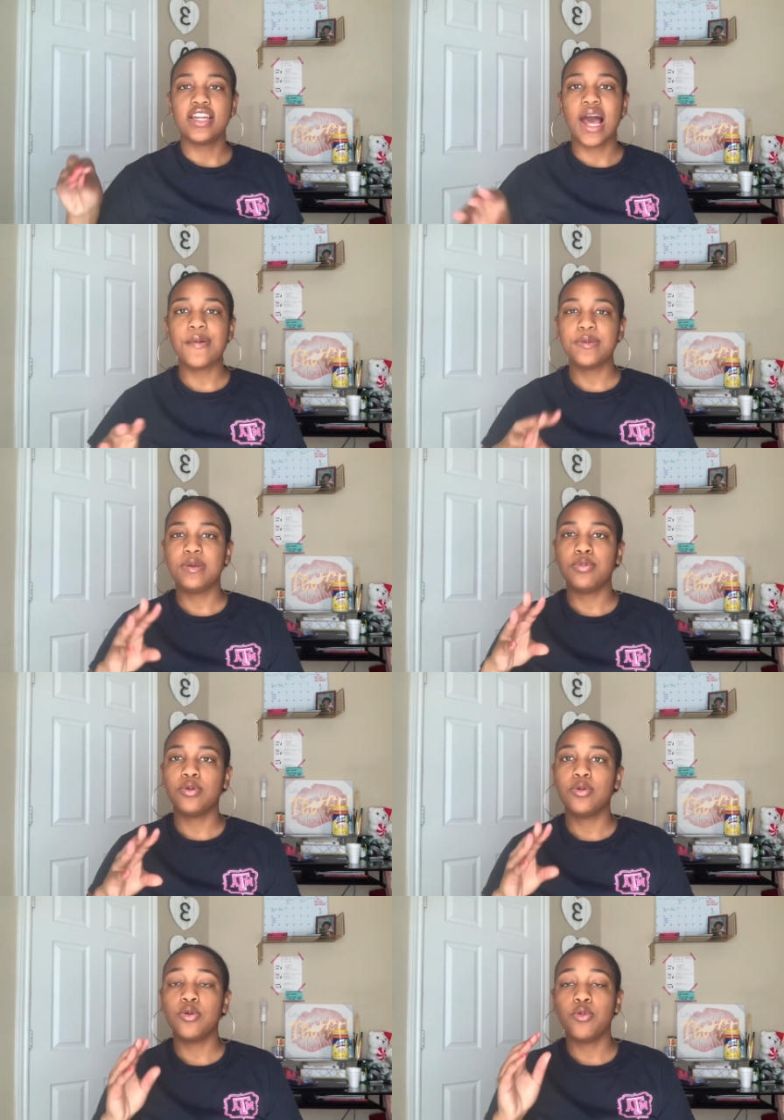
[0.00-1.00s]
how many
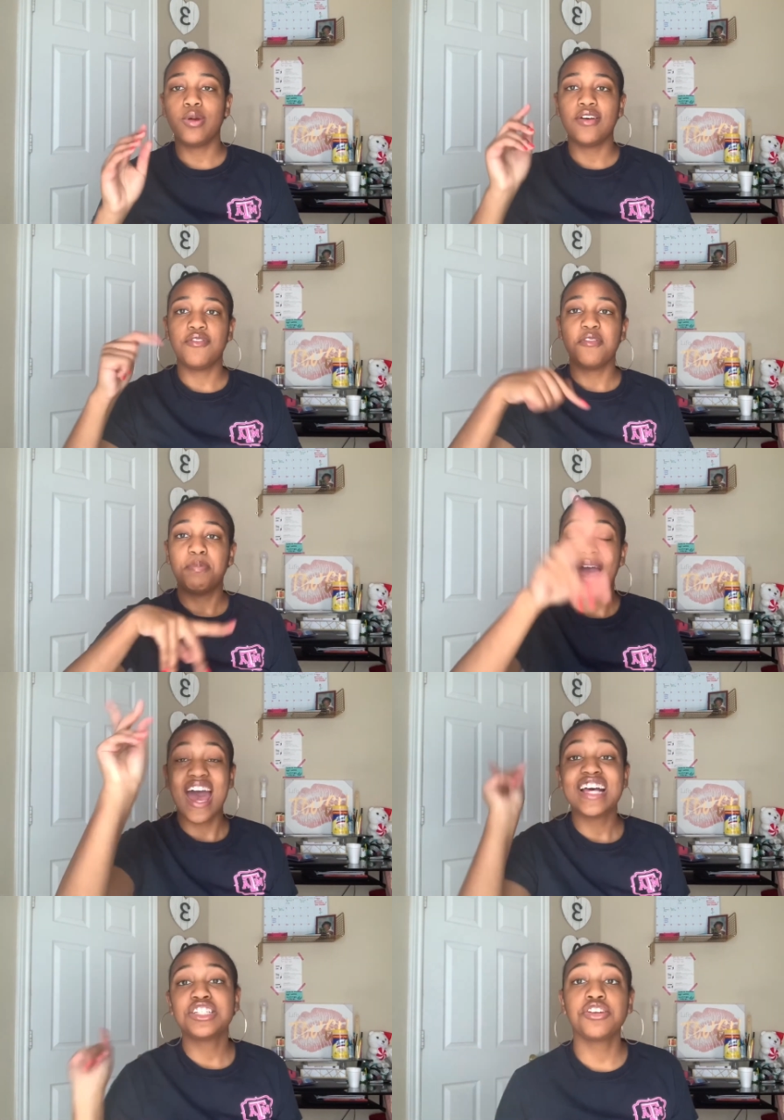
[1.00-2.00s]
people who would have
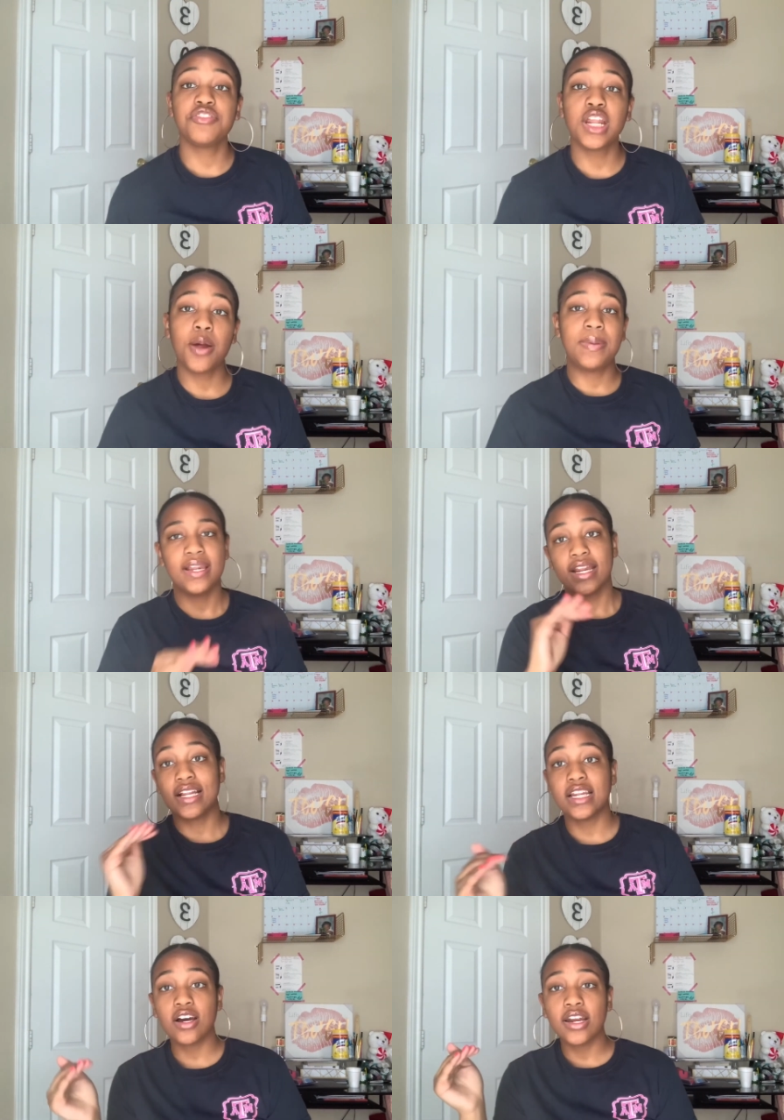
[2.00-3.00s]
passed your video but didn't
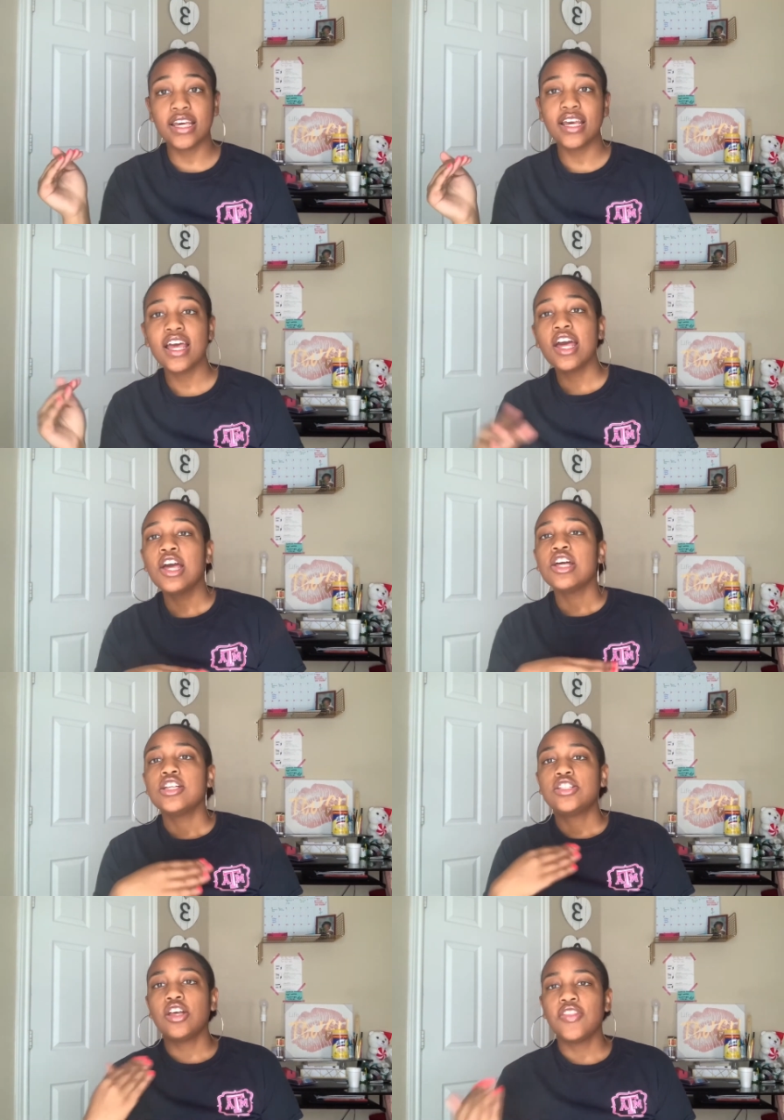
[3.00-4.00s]
click on it
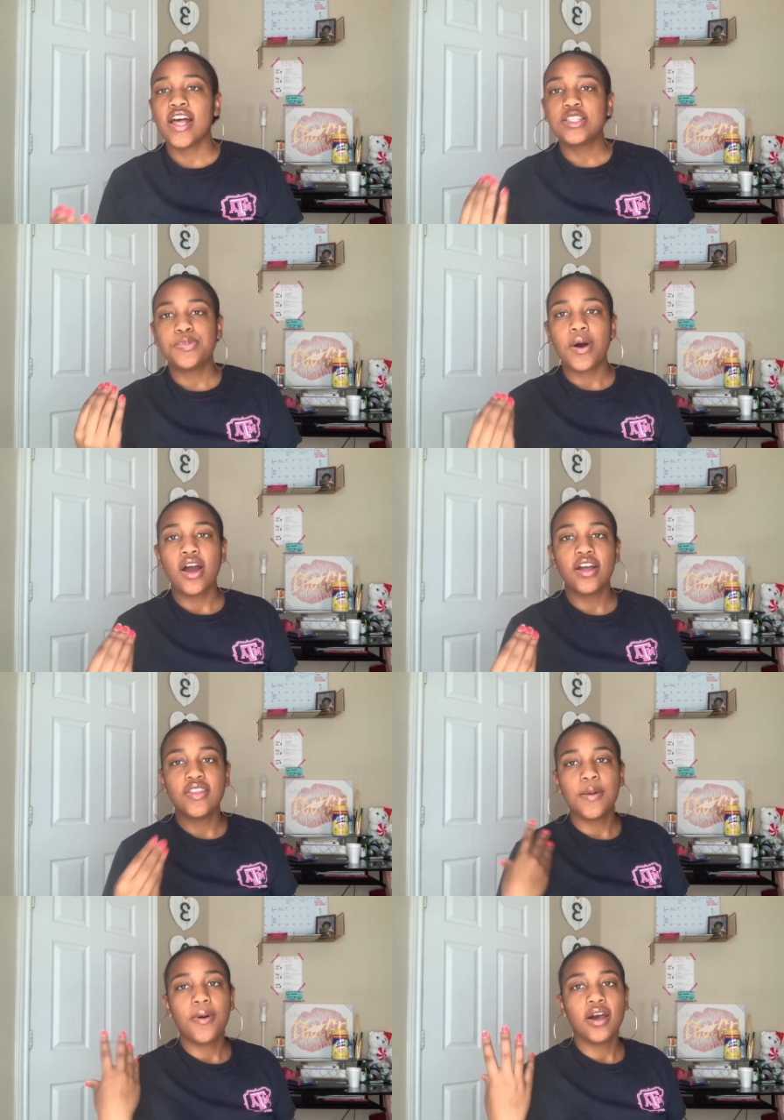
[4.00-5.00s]
so that's part
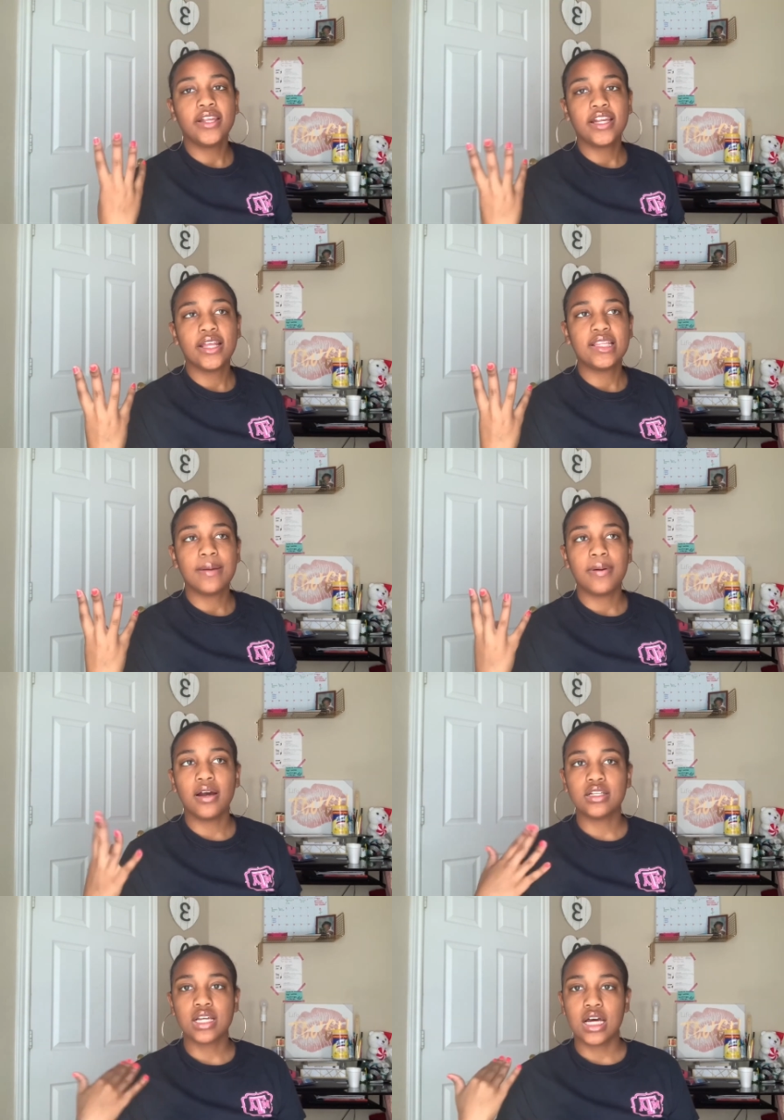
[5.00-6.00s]
that part looking at that part
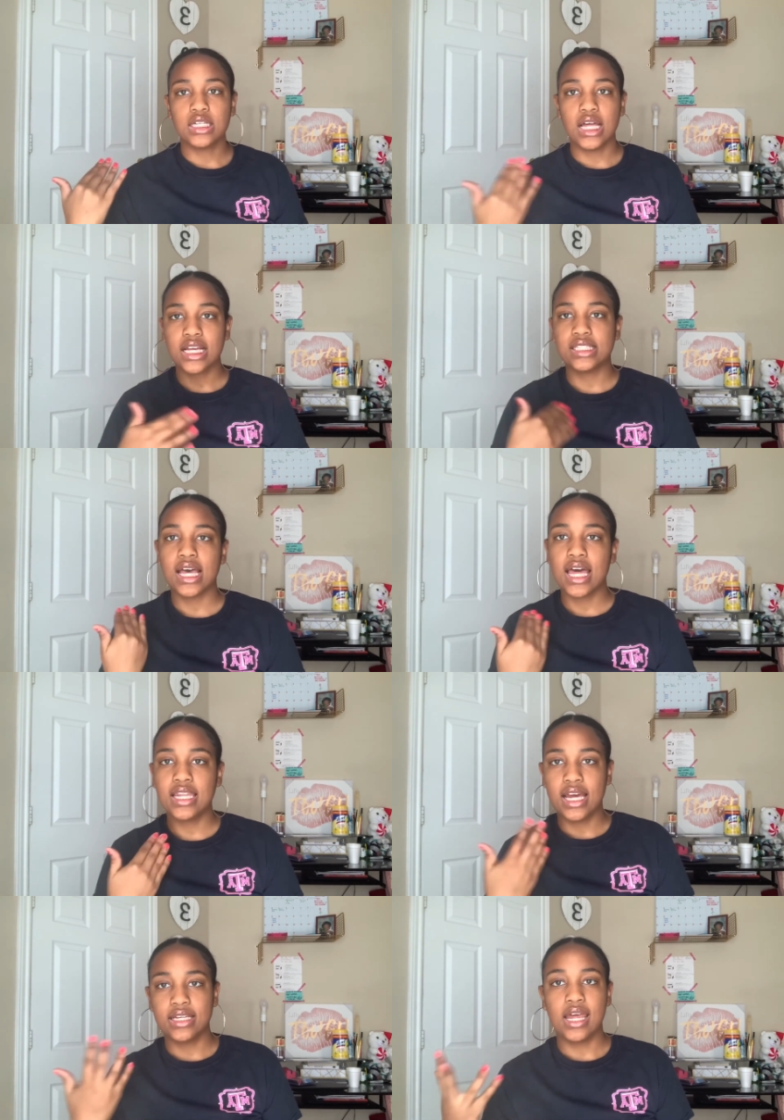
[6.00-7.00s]
is kind of like sad
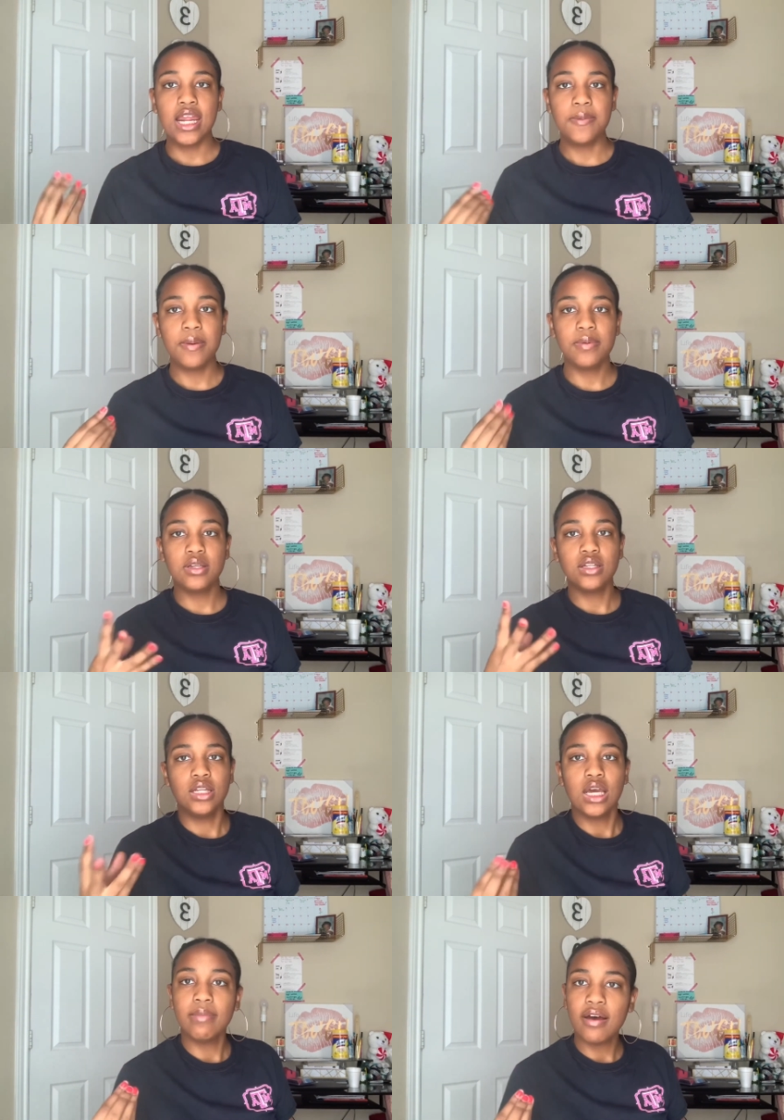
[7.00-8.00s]
like damn people didn't
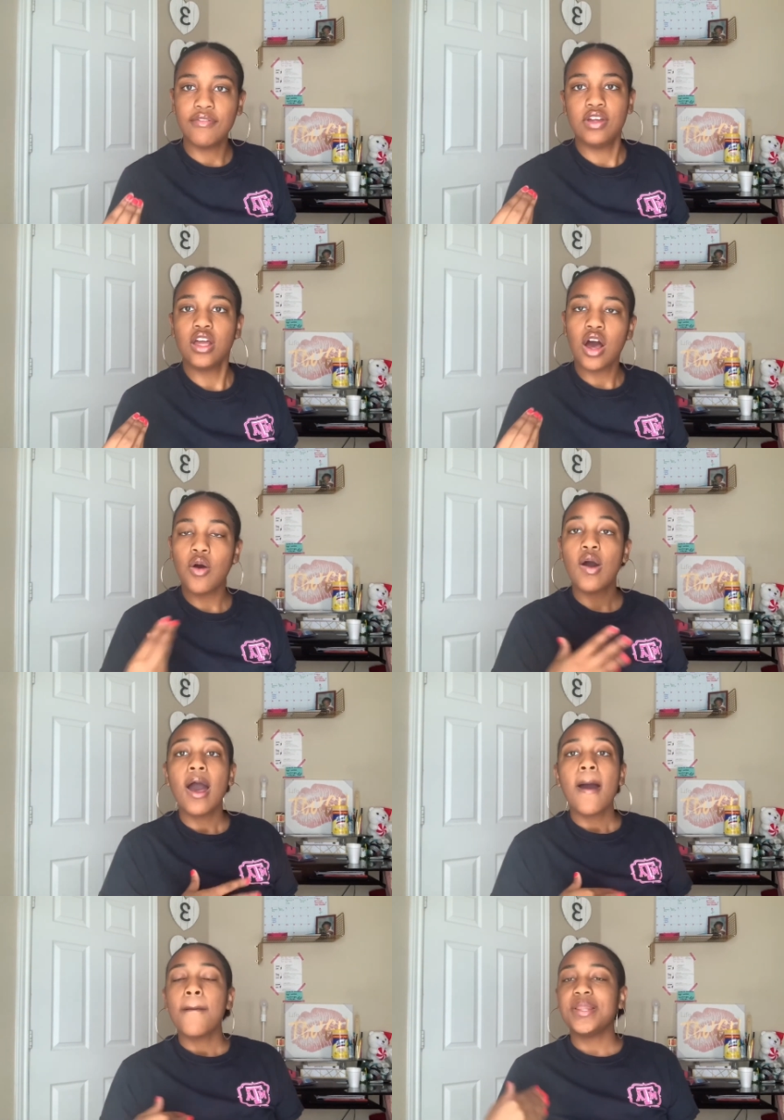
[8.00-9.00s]
look at my video
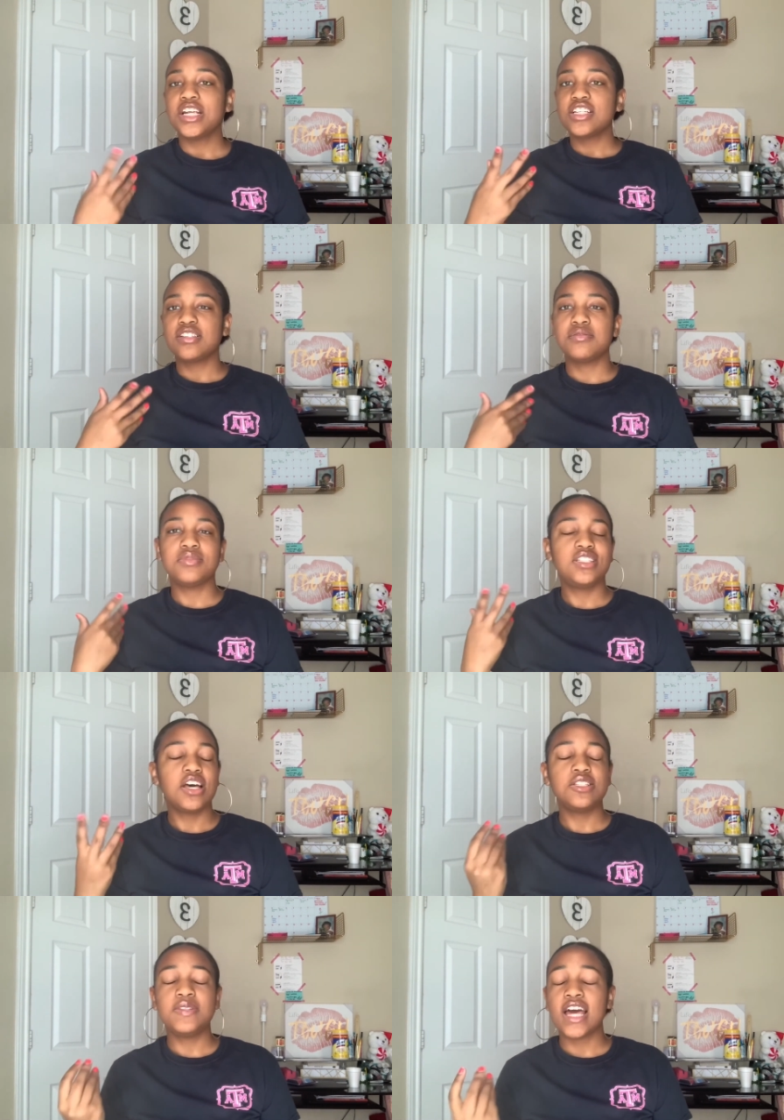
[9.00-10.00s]
but that just
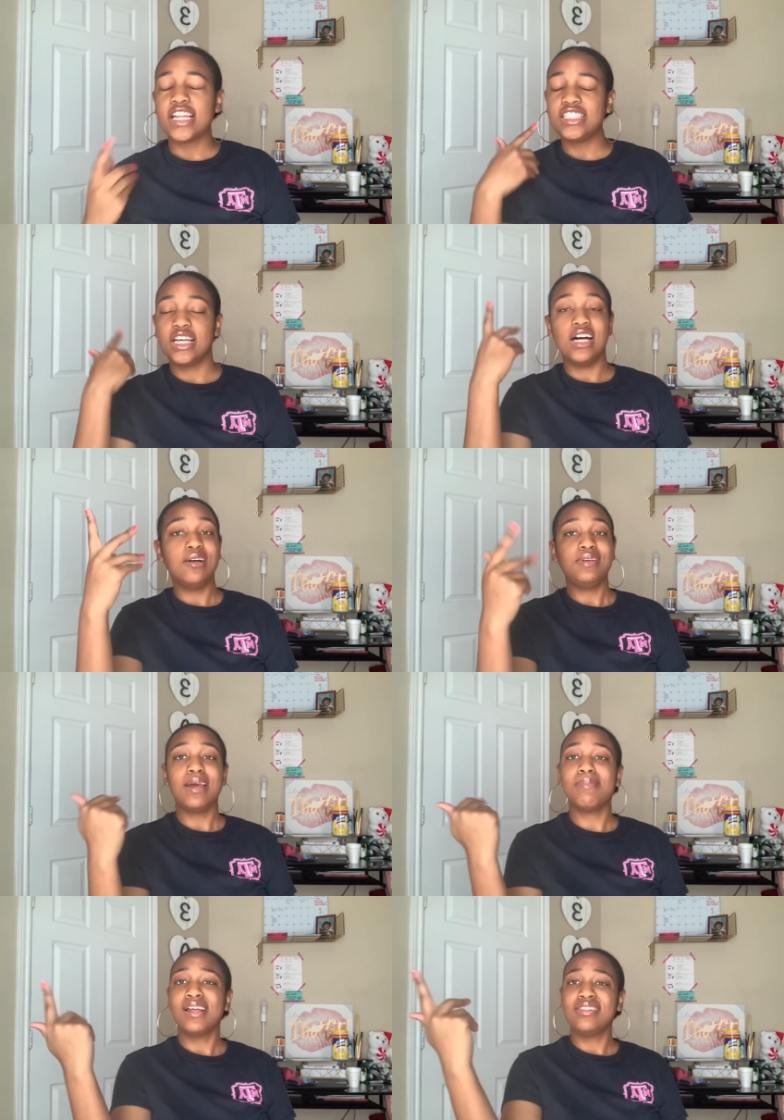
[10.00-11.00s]
tells me that i need to update
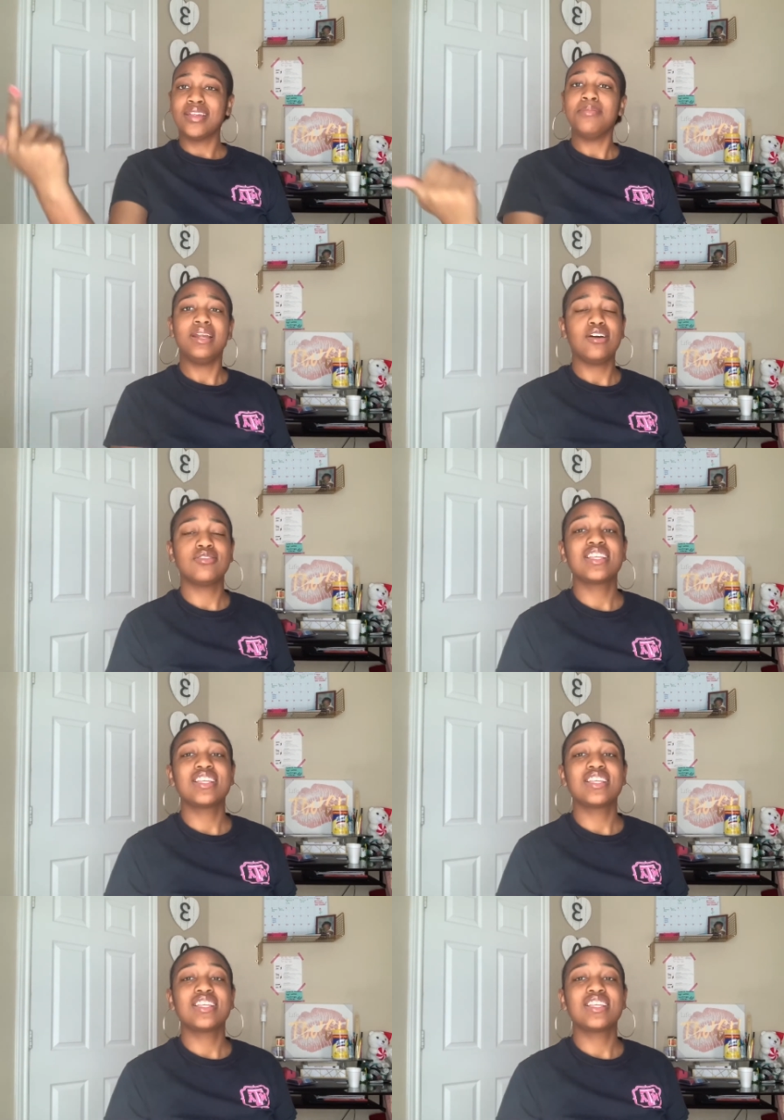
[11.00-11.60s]
my thumbnails